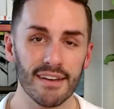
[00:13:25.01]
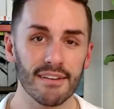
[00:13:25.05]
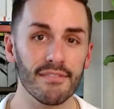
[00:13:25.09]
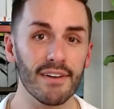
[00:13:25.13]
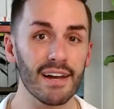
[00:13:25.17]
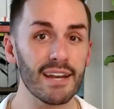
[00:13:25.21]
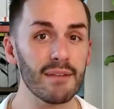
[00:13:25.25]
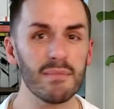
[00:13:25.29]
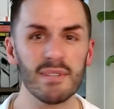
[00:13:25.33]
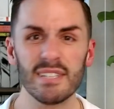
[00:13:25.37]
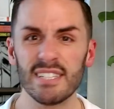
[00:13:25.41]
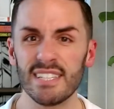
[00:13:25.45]

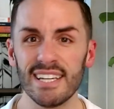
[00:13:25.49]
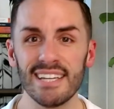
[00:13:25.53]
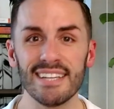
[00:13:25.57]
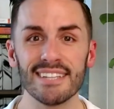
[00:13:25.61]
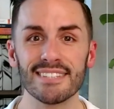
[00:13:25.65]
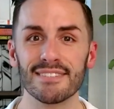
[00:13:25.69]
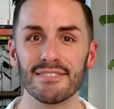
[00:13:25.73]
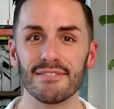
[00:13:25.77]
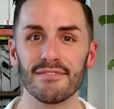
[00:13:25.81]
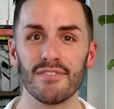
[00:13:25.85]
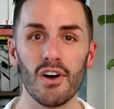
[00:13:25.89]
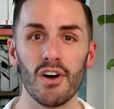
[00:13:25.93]
Vitamin D
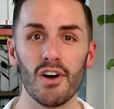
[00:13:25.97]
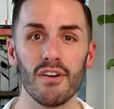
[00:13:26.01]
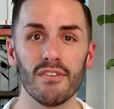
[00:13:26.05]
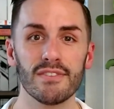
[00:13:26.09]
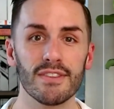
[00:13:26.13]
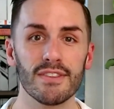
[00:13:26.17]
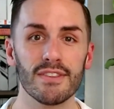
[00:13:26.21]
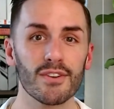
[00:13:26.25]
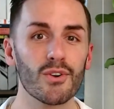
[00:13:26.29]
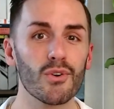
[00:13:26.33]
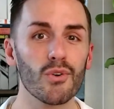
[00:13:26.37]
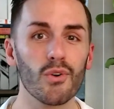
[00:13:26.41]
is involved
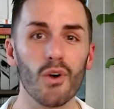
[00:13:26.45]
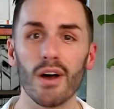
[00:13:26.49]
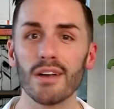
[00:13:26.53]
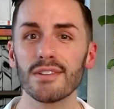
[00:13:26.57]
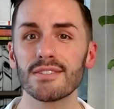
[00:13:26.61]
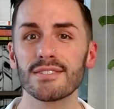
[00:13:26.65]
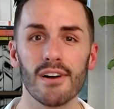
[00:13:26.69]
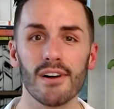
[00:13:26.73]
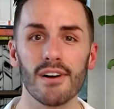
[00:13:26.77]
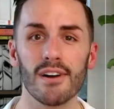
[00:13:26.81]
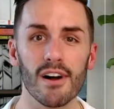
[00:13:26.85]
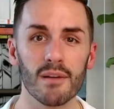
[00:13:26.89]
in the
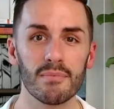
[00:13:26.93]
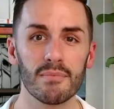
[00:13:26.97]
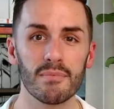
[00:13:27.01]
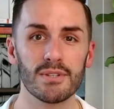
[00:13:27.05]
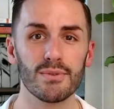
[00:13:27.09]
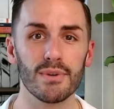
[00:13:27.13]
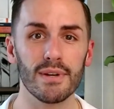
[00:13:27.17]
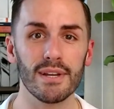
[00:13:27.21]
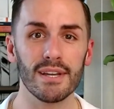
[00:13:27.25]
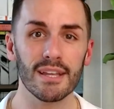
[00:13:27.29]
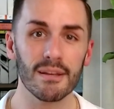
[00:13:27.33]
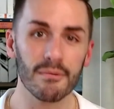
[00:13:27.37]
crosstalk
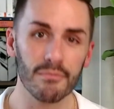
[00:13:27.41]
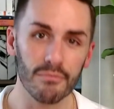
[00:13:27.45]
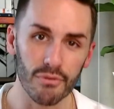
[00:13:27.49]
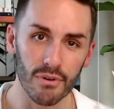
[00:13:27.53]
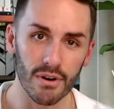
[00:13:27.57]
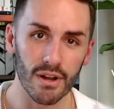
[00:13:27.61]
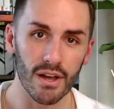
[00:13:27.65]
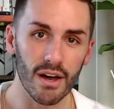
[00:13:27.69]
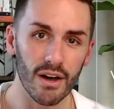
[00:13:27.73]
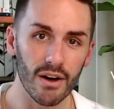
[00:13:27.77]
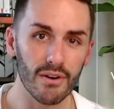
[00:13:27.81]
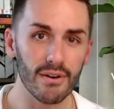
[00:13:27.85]
between
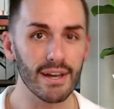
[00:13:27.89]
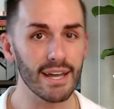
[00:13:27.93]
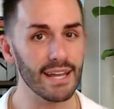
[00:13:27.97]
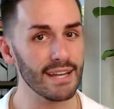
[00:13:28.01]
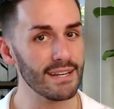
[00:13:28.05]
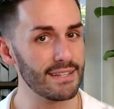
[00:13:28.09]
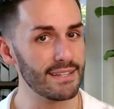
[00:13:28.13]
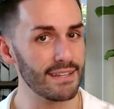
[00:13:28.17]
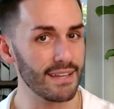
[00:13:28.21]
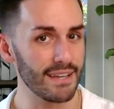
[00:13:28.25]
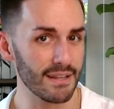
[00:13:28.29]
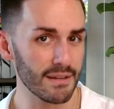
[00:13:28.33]
embryo
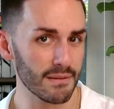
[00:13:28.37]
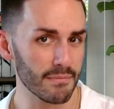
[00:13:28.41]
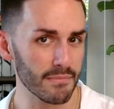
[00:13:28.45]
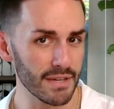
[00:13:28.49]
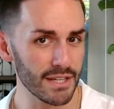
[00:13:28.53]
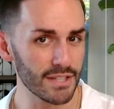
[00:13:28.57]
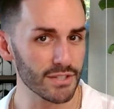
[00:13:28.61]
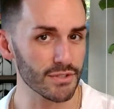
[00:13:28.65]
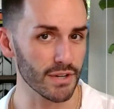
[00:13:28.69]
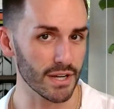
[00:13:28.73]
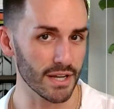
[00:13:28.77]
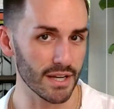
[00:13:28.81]
and the
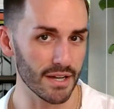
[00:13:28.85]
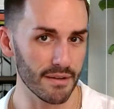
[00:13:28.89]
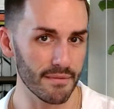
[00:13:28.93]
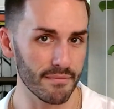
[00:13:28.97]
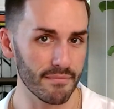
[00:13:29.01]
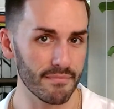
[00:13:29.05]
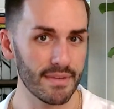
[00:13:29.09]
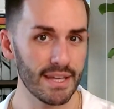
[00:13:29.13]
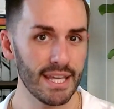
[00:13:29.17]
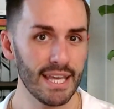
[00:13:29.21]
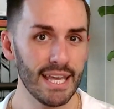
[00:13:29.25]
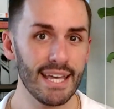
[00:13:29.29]

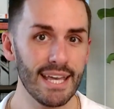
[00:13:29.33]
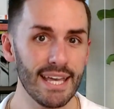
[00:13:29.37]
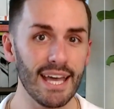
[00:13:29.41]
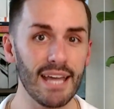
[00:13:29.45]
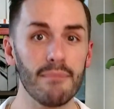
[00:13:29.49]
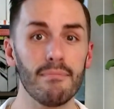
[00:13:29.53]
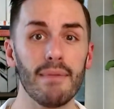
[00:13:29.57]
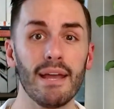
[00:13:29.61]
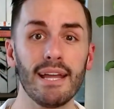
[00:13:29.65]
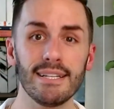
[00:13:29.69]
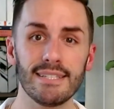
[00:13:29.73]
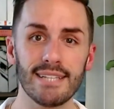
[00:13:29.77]
endometrium,
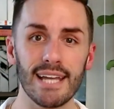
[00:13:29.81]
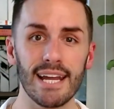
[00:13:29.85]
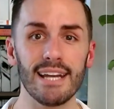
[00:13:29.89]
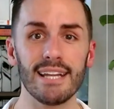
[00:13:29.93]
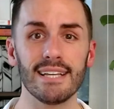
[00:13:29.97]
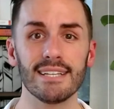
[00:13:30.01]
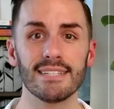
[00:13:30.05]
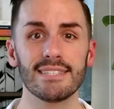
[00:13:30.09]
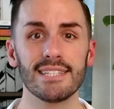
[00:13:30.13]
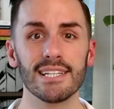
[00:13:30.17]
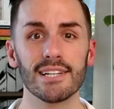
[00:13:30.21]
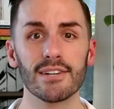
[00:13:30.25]
in
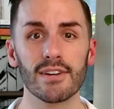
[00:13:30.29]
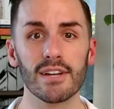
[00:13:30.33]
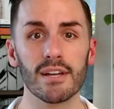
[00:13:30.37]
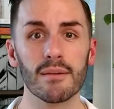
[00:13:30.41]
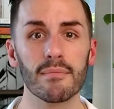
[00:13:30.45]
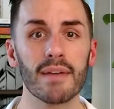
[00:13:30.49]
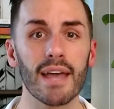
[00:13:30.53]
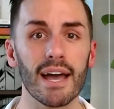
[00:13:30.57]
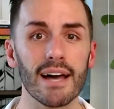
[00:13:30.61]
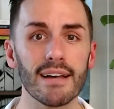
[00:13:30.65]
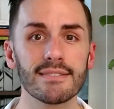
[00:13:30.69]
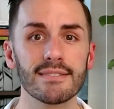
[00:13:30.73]
maintaining serum
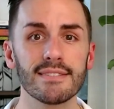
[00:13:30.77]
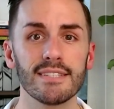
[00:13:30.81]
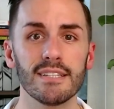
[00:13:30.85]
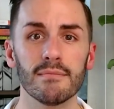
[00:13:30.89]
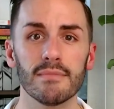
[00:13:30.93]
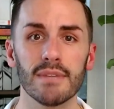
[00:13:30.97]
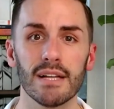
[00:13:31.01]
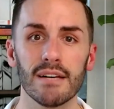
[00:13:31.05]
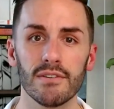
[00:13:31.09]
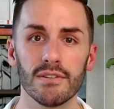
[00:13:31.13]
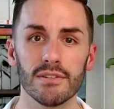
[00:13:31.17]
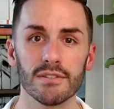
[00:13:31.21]

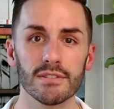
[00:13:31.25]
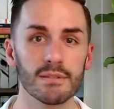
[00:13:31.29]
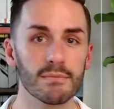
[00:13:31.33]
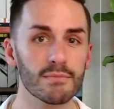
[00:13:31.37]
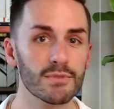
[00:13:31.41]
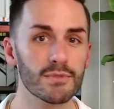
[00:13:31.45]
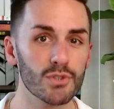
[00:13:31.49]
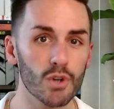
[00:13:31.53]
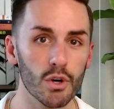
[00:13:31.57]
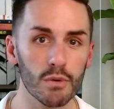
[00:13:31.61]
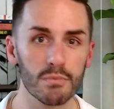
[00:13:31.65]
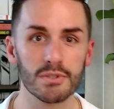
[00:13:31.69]
calcium levels,
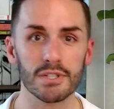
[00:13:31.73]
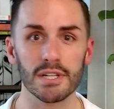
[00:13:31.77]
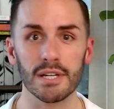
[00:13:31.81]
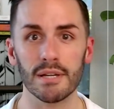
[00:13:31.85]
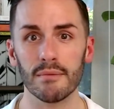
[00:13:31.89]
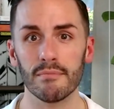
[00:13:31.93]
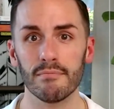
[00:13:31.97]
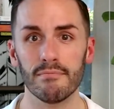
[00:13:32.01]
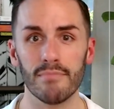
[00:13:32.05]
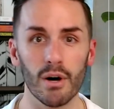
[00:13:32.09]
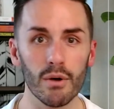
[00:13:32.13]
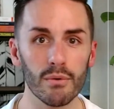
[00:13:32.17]

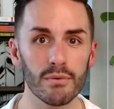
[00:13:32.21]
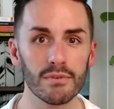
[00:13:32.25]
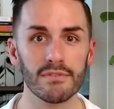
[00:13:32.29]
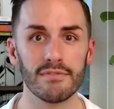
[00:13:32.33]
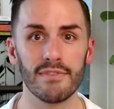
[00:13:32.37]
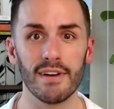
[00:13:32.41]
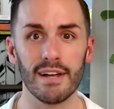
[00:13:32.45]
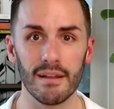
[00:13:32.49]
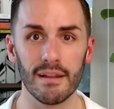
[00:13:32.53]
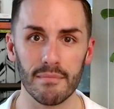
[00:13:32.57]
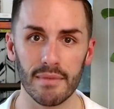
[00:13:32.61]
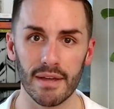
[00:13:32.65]
absorption, bone
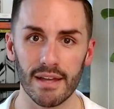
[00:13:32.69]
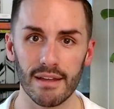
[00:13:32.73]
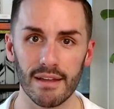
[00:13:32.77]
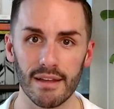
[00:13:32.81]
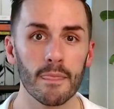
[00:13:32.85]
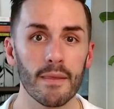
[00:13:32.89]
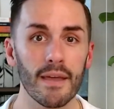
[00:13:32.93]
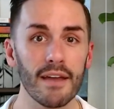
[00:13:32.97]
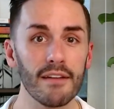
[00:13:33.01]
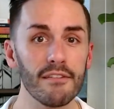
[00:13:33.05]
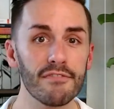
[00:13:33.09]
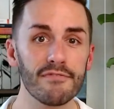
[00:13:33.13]
development.
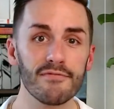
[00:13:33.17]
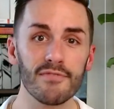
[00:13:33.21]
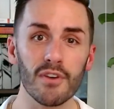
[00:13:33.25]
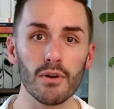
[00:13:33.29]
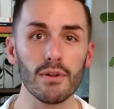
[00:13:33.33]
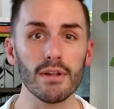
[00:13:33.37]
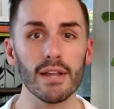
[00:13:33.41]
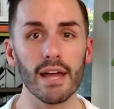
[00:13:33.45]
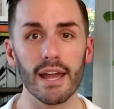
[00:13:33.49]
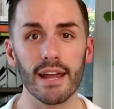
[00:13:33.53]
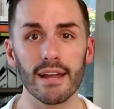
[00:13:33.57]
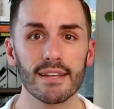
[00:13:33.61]
And
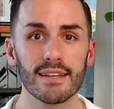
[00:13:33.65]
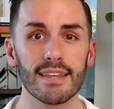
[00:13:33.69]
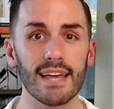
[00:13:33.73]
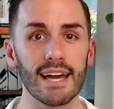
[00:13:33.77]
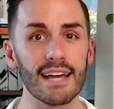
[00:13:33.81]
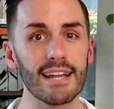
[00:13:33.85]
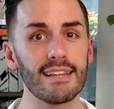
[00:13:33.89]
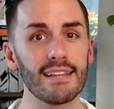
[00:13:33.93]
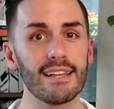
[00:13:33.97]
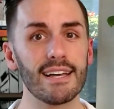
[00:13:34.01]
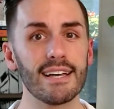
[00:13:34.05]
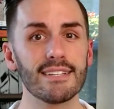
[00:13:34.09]
folate
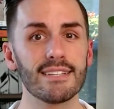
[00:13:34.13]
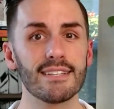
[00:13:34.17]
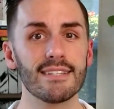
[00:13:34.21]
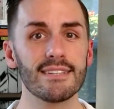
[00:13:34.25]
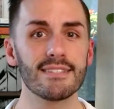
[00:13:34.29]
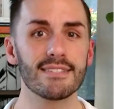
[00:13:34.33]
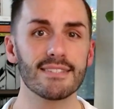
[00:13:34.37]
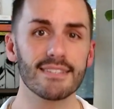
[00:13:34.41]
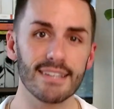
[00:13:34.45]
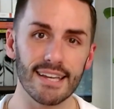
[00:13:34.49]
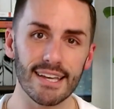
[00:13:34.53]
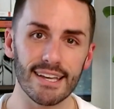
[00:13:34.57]

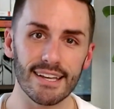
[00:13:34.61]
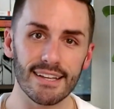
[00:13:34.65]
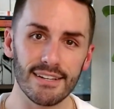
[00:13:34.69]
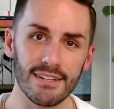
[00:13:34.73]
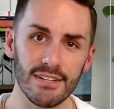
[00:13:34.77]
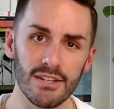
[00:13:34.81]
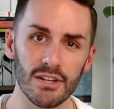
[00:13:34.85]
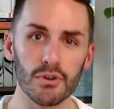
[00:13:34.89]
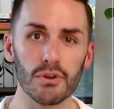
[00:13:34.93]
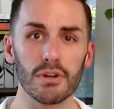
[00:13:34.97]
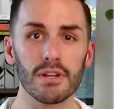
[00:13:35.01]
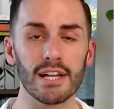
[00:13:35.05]
catalyzes
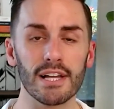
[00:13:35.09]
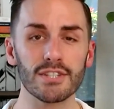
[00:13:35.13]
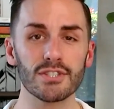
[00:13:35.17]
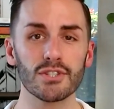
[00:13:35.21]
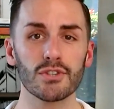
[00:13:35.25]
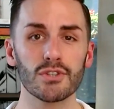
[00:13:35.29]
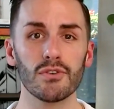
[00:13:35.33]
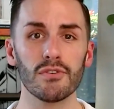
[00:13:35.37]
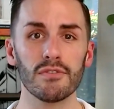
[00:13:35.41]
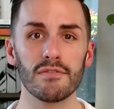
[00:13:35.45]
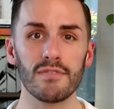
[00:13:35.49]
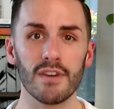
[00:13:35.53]

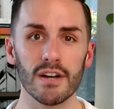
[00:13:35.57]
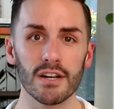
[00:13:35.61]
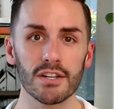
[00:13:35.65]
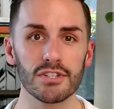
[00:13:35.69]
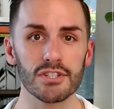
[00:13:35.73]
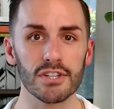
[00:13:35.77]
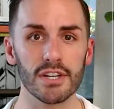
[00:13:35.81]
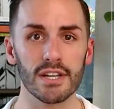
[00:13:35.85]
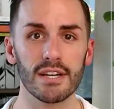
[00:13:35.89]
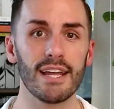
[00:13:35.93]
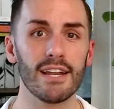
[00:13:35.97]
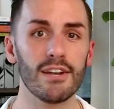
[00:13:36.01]
neurological
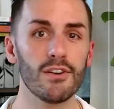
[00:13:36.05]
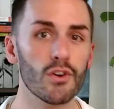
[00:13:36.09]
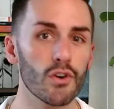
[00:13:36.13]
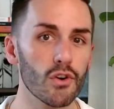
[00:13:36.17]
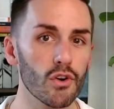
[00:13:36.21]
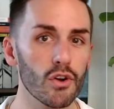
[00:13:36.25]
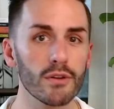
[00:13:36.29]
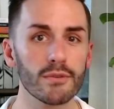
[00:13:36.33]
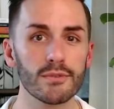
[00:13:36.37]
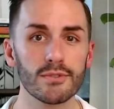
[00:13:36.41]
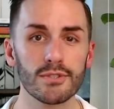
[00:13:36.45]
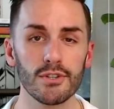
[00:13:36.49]
function,
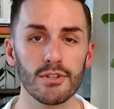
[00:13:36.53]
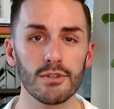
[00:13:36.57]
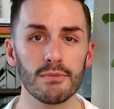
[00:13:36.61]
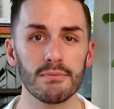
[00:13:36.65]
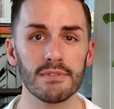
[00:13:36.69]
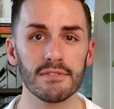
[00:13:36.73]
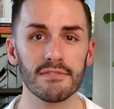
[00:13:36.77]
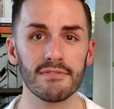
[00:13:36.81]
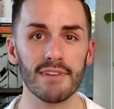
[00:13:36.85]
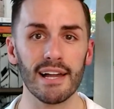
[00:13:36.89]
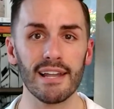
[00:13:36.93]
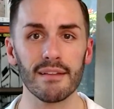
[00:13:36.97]
neural tube
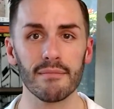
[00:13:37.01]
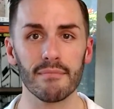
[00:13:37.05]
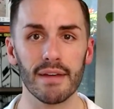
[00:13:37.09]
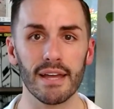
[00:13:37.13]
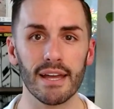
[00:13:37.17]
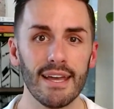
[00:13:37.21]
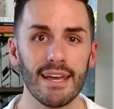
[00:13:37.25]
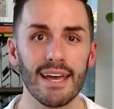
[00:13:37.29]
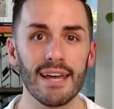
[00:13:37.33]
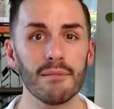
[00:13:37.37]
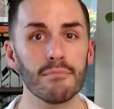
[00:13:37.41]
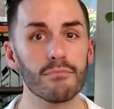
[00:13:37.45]

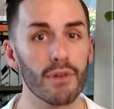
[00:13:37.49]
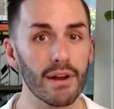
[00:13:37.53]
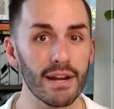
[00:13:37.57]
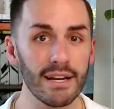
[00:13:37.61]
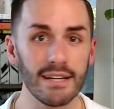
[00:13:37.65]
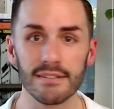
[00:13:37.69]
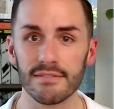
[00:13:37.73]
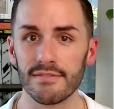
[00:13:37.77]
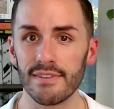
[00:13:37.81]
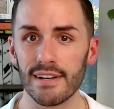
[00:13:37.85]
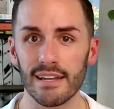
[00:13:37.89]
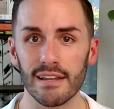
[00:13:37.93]
development, and brain
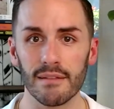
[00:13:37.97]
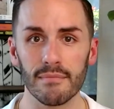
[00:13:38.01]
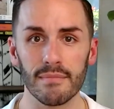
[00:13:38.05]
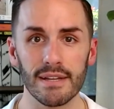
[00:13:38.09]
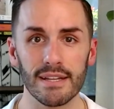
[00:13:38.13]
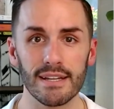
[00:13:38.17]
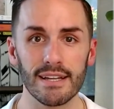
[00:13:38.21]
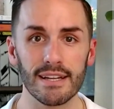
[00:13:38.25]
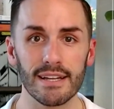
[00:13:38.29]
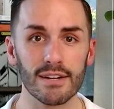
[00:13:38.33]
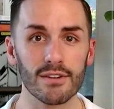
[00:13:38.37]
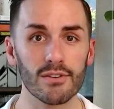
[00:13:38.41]

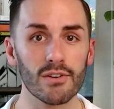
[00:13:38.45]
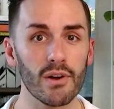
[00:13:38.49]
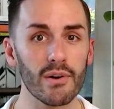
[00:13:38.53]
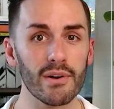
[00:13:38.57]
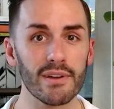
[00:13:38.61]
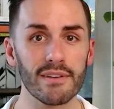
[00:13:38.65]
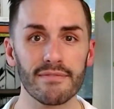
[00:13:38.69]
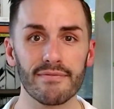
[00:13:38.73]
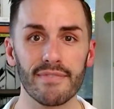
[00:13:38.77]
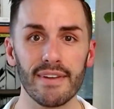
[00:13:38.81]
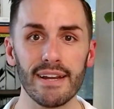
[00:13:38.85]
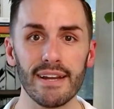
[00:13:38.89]
development in a
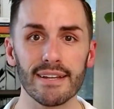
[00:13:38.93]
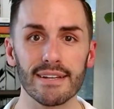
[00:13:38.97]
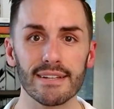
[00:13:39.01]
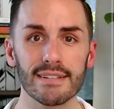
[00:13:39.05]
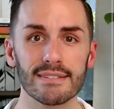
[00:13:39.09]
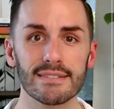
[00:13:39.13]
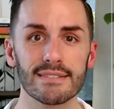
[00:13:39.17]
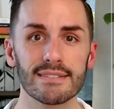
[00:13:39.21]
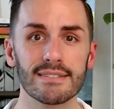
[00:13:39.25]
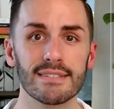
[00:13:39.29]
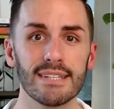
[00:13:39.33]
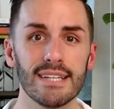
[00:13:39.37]
growing fetus.